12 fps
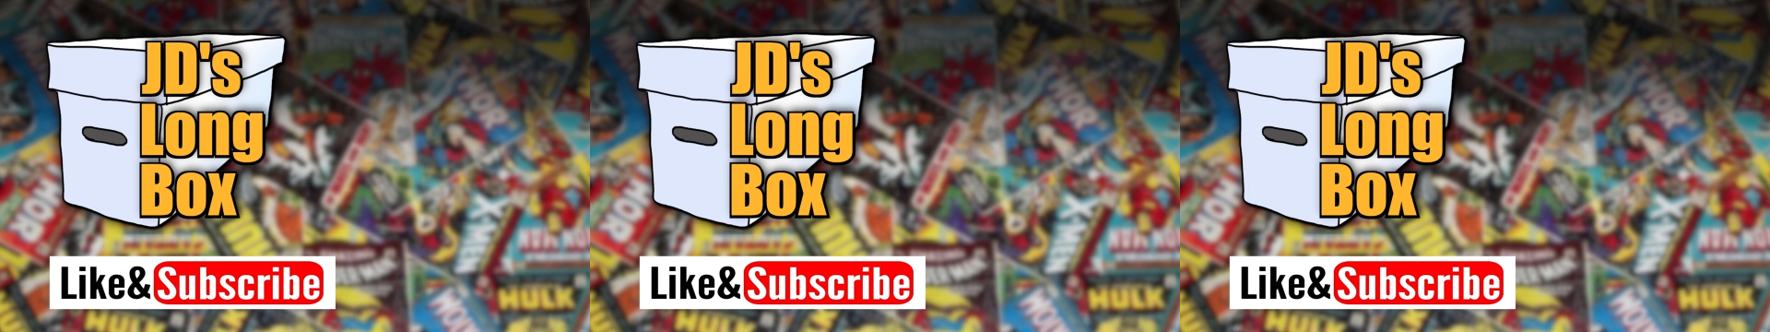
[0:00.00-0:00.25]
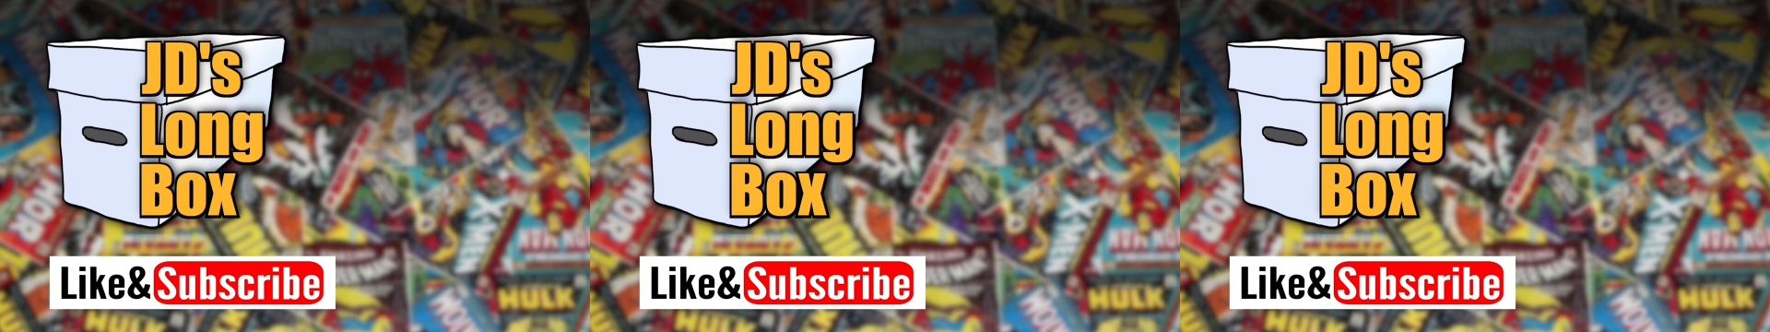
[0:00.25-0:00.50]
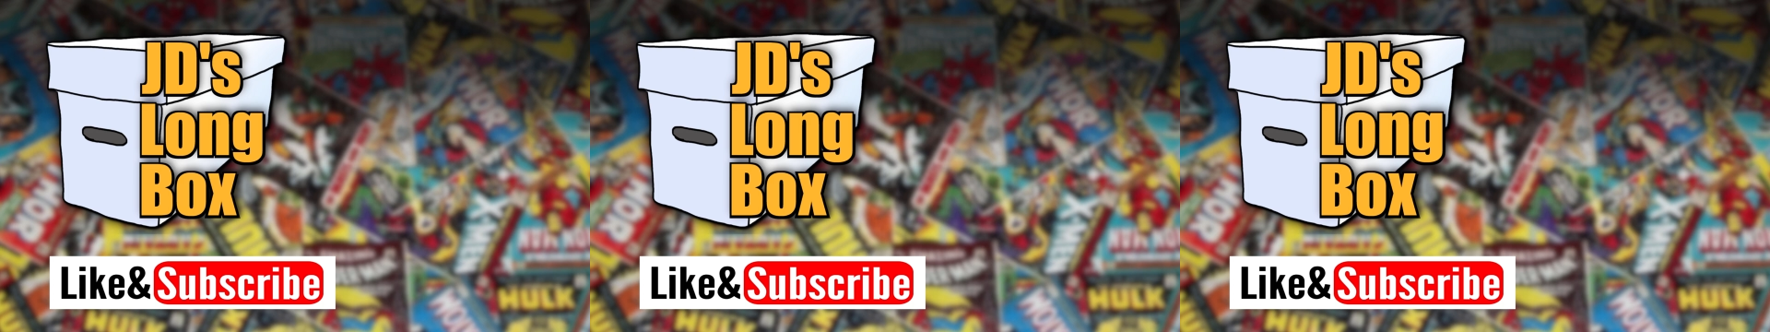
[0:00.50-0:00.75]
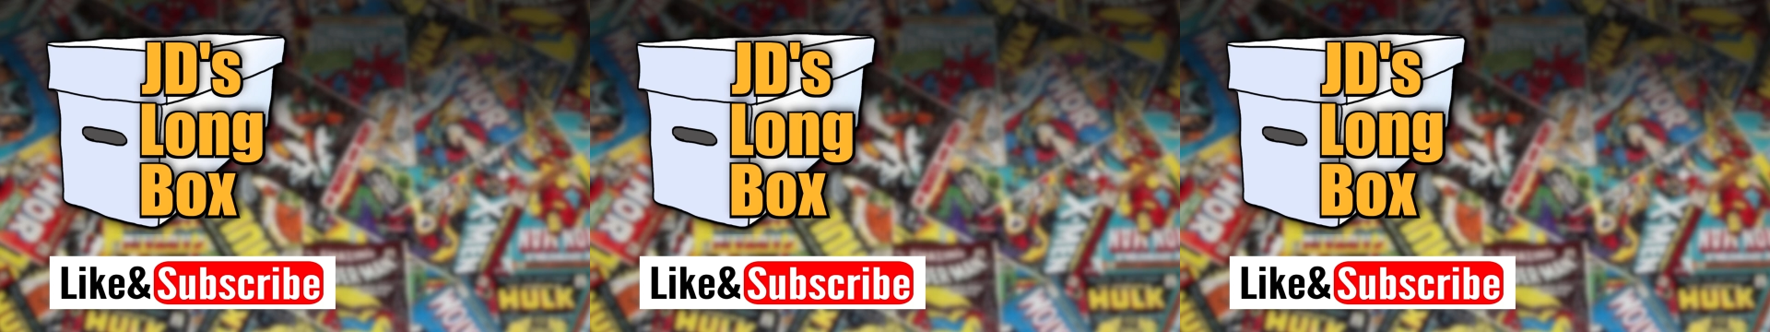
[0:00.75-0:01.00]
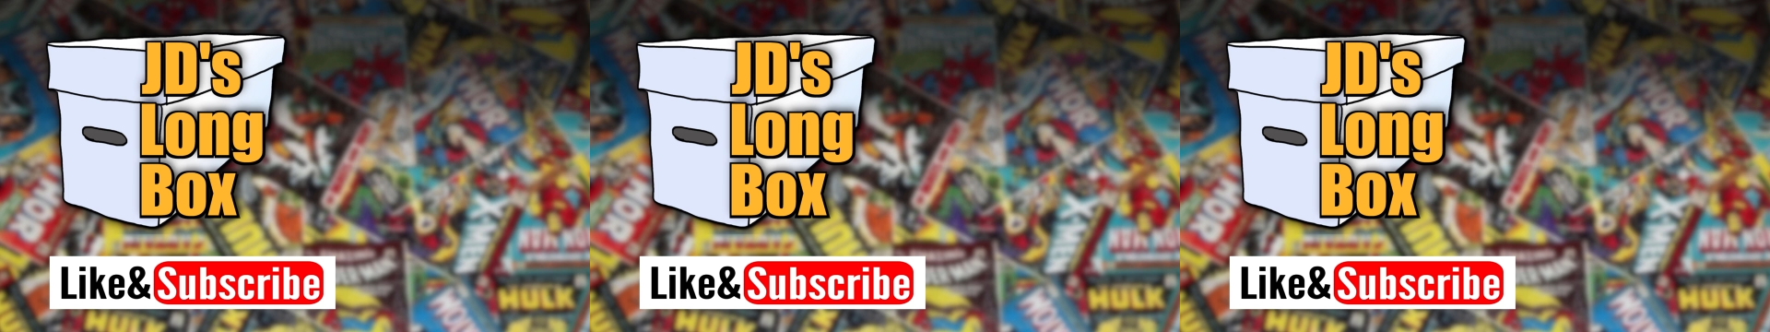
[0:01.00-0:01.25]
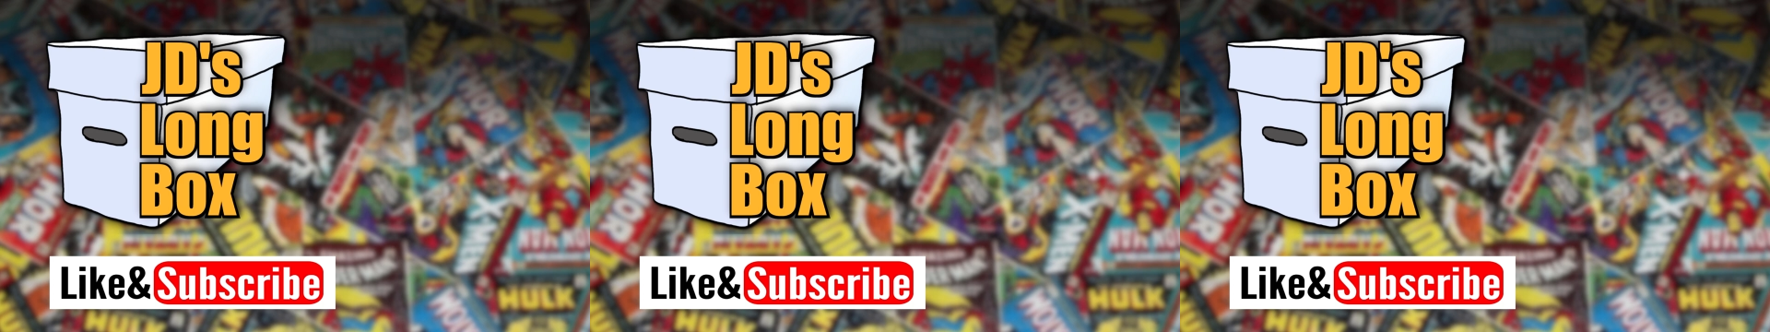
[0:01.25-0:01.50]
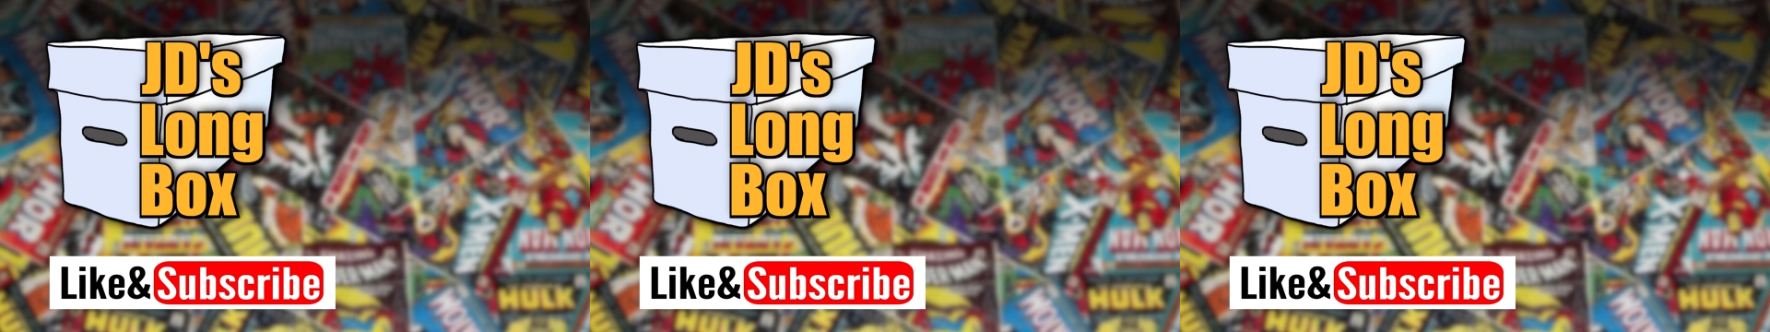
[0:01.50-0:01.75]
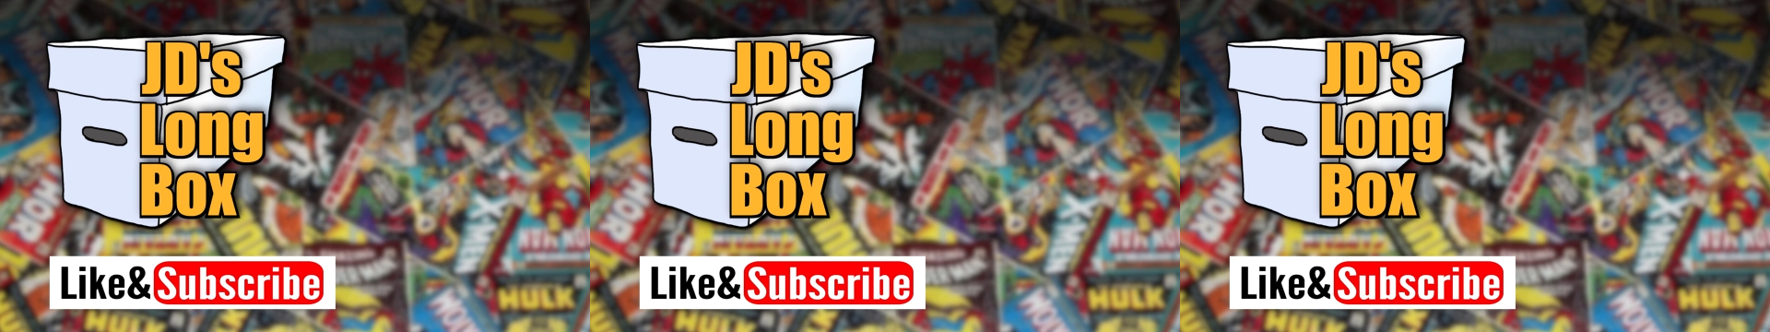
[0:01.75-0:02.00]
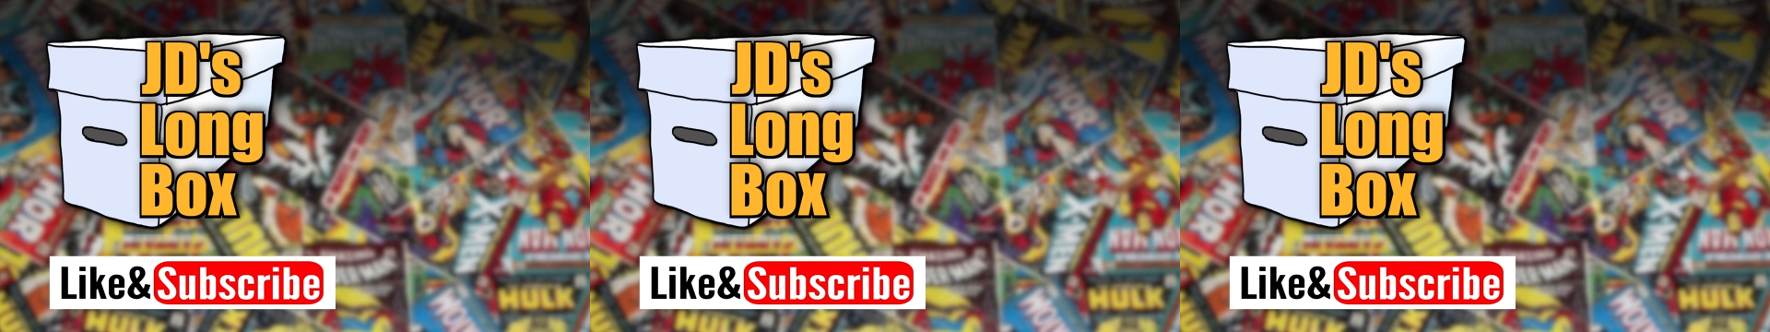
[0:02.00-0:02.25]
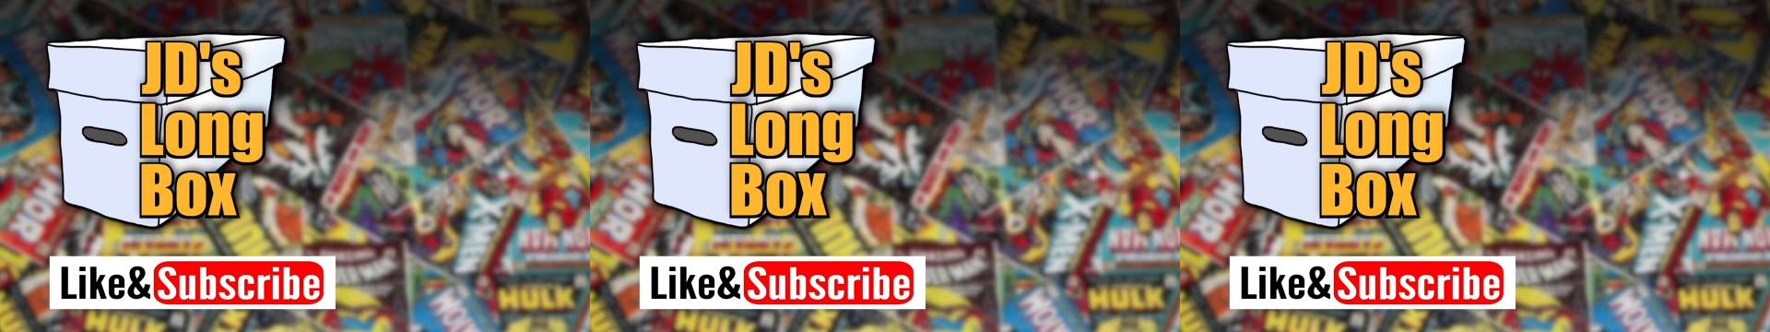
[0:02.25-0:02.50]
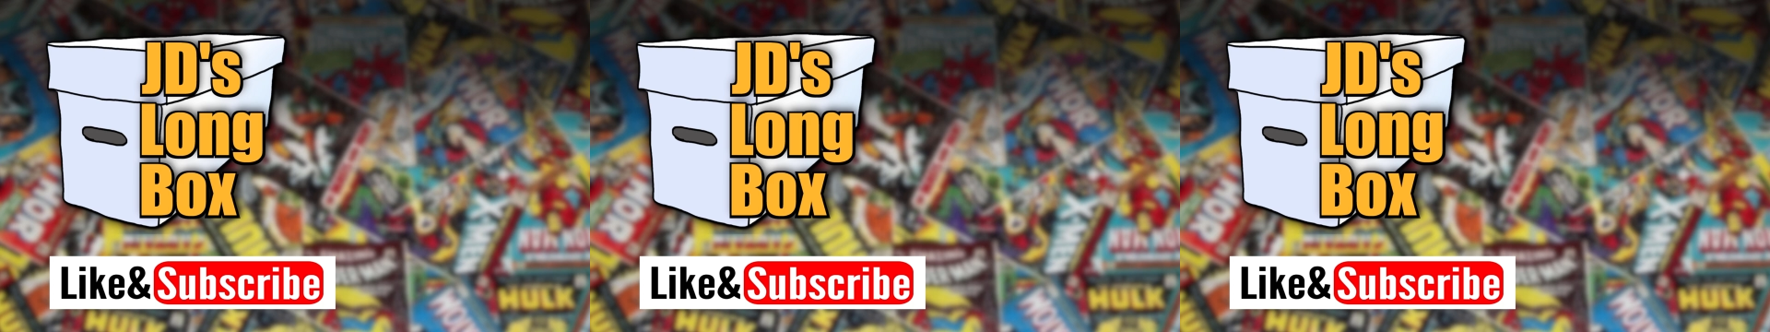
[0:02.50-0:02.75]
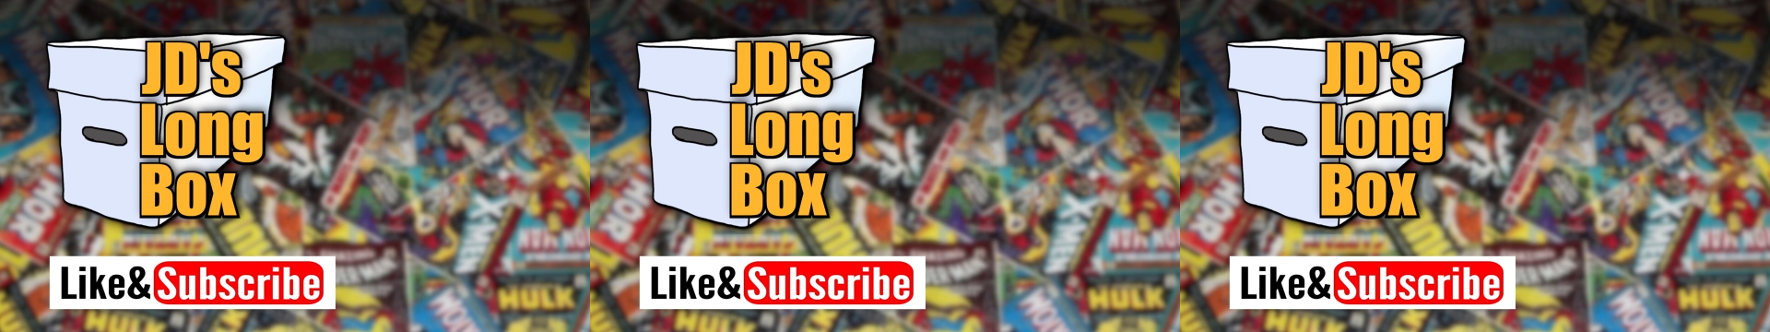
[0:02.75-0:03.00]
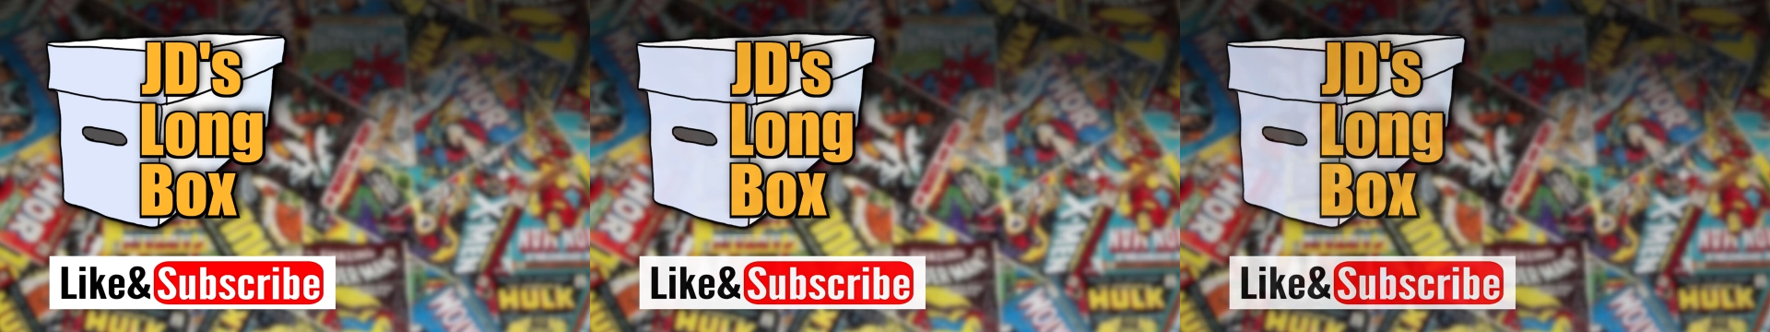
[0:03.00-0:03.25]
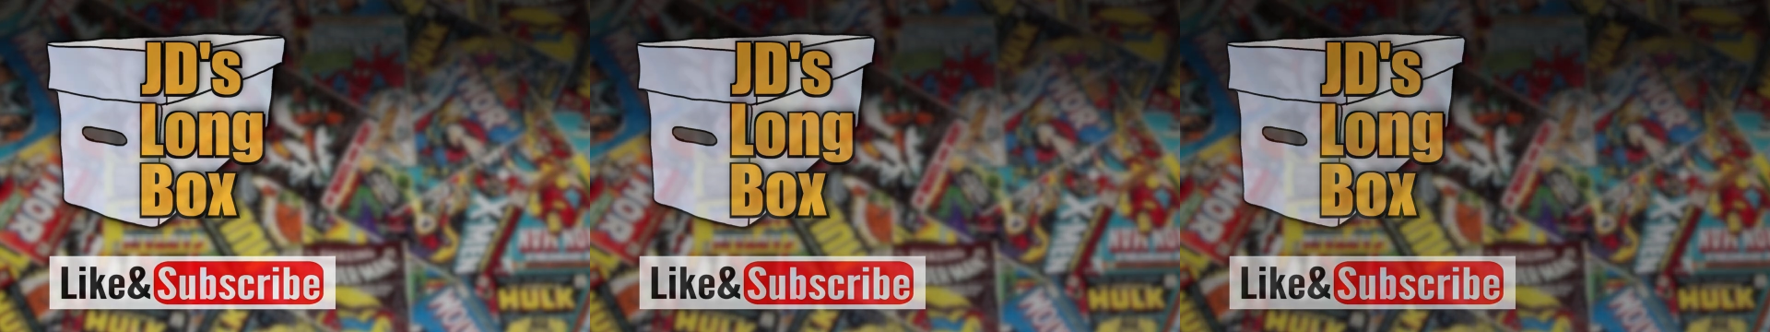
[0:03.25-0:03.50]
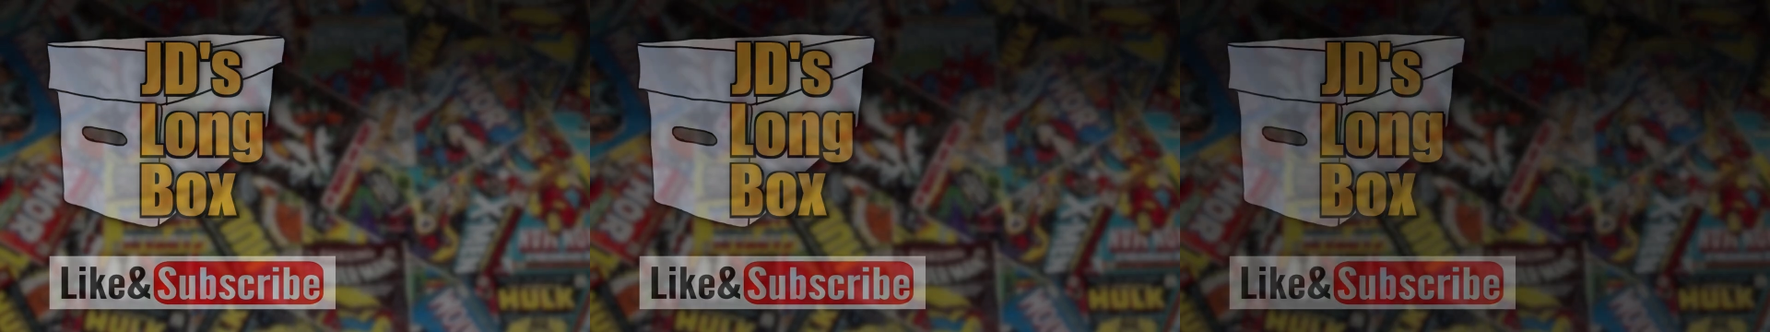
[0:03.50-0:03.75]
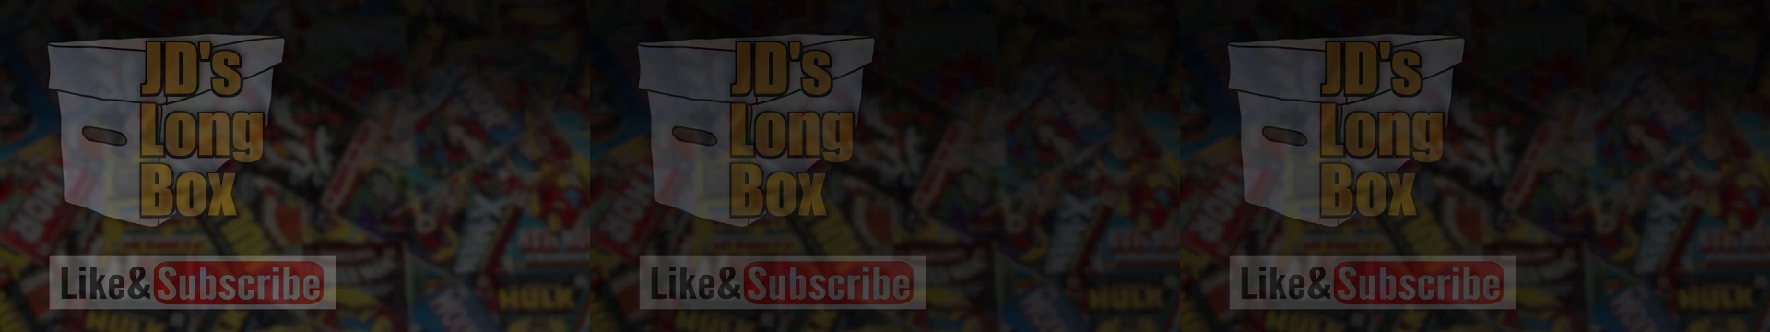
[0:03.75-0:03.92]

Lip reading: Nobody's mouth can be seen.